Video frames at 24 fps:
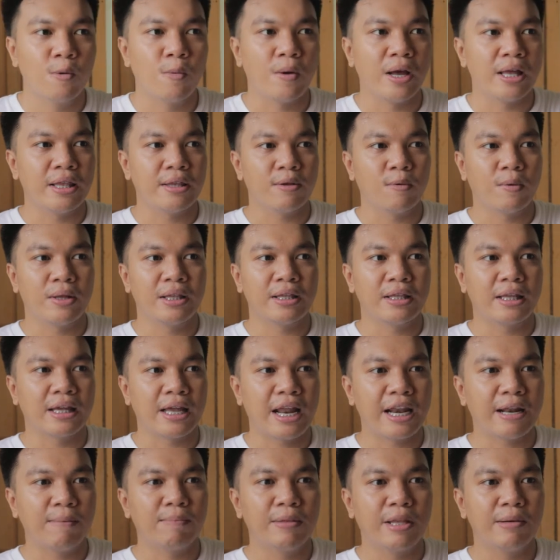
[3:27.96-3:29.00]
when
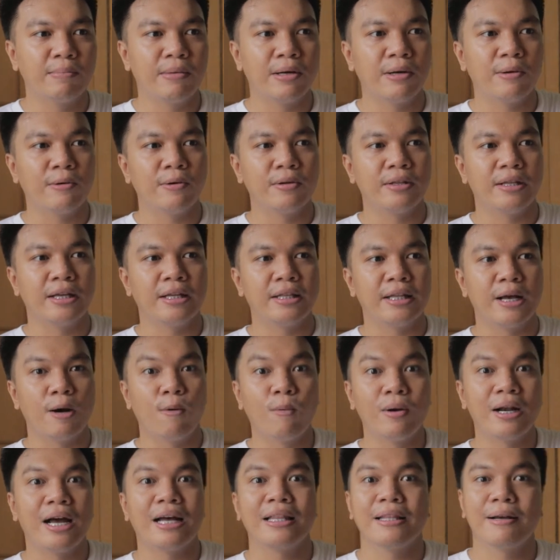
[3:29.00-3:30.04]
naramdaman ko na
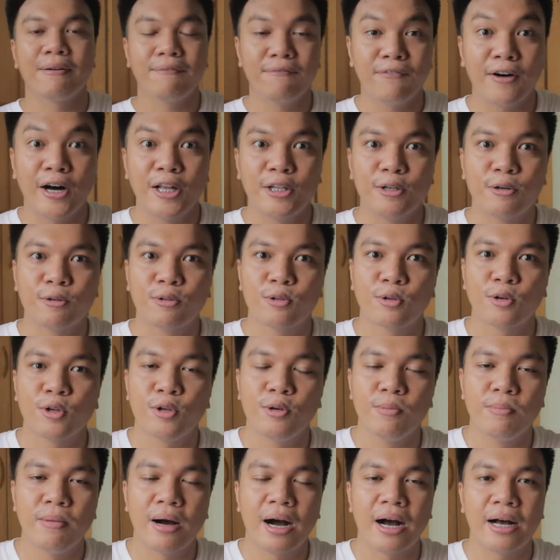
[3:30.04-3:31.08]
wala nang follow
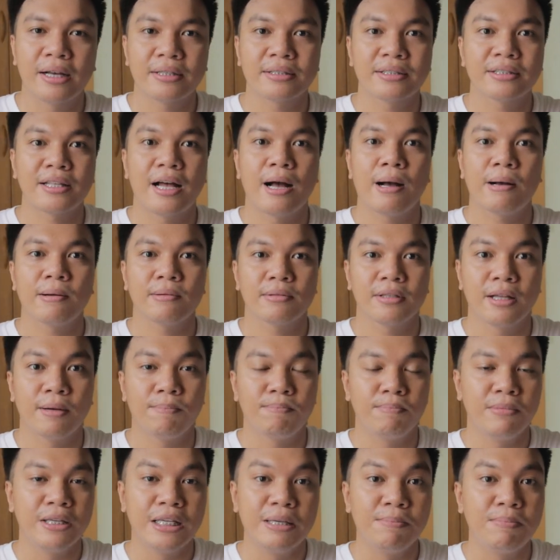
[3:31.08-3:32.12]
through yung mga stock na
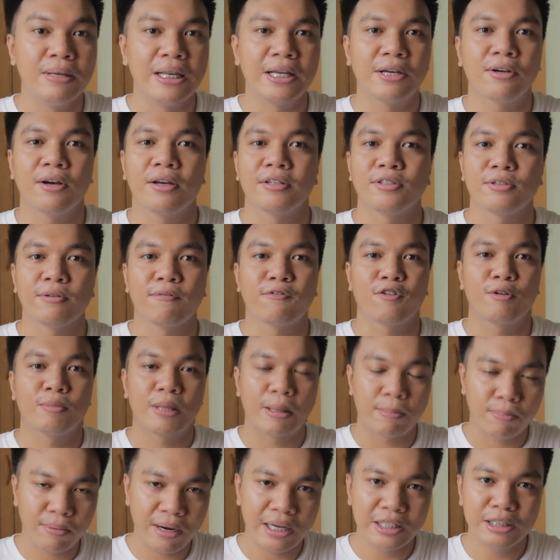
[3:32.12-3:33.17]
pinibili ko. So from
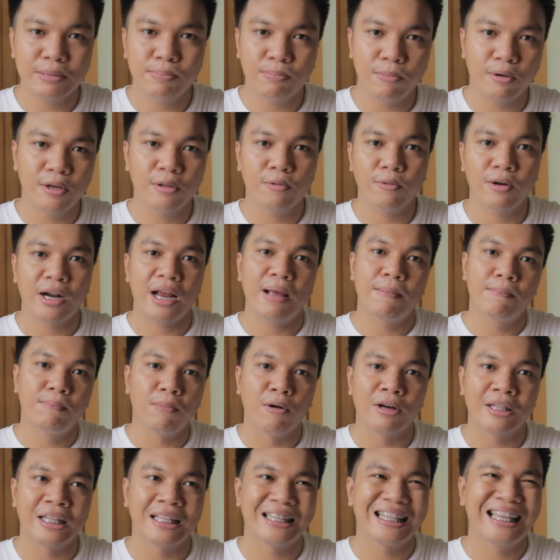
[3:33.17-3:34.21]
the price point where I
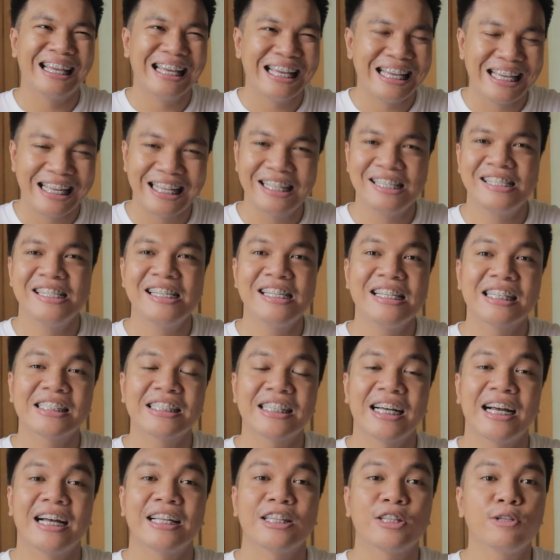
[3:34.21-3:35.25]
bought it, hindi na
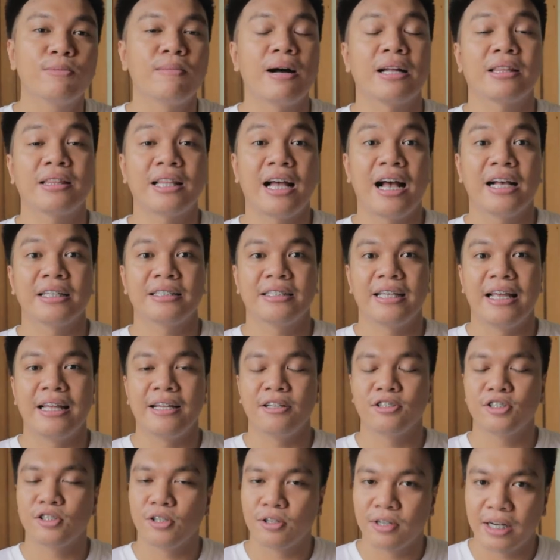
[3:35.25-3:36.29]
siya tumataas, and
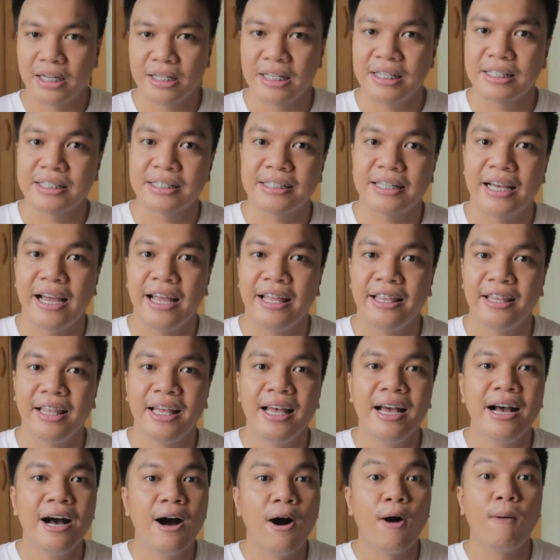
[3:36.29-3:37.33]
it's already a sign
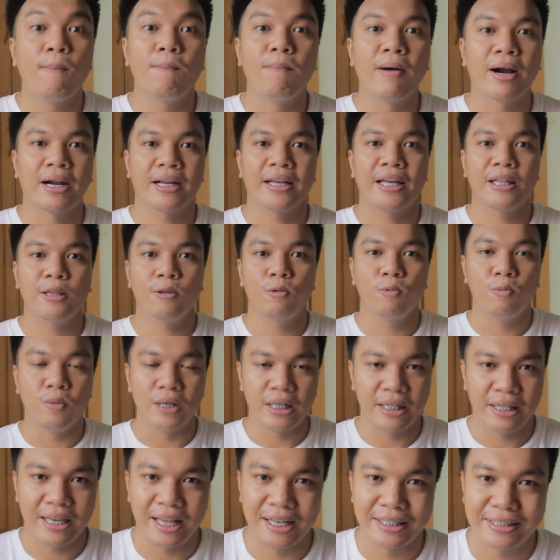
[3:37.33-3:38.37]
of market
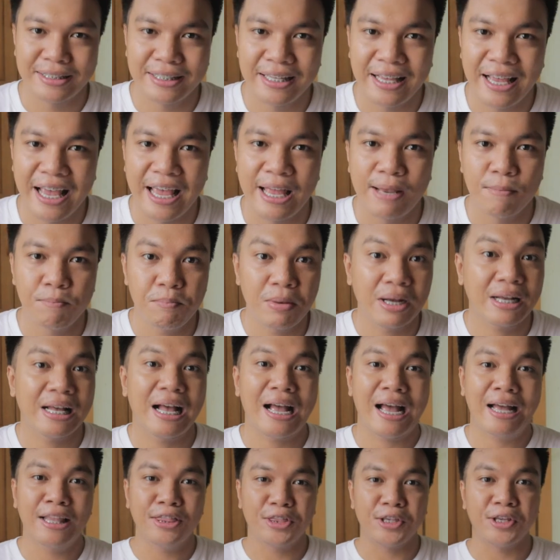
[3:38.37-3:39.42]
weakness. And
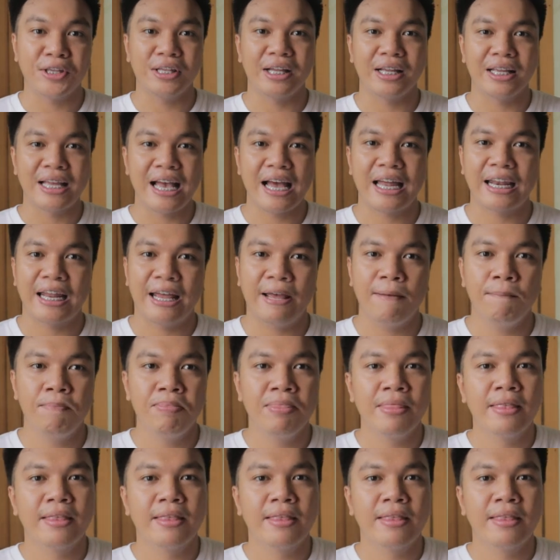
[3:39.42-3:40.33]
pagkaganti yung nangyari